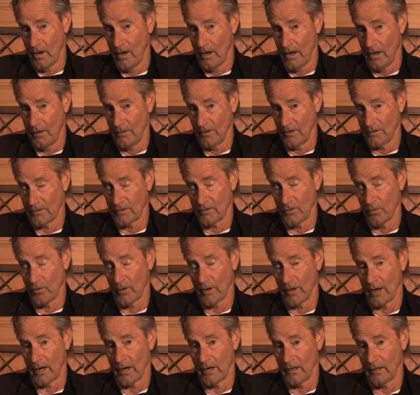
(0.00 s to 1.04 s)
and it's the
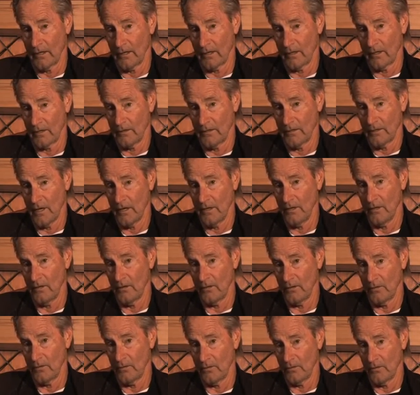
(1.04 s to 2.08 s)
one I
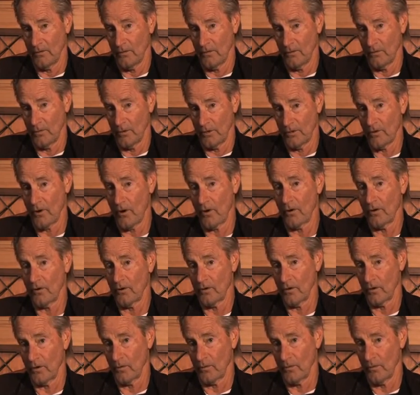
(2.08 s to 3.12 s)
continue to return
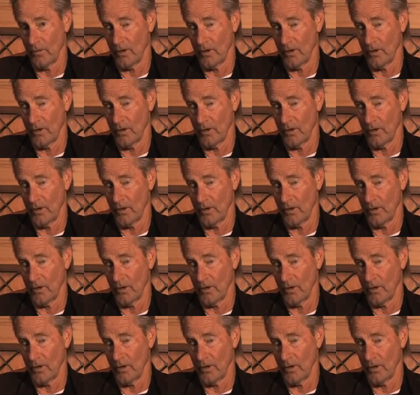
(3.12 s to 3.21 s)
to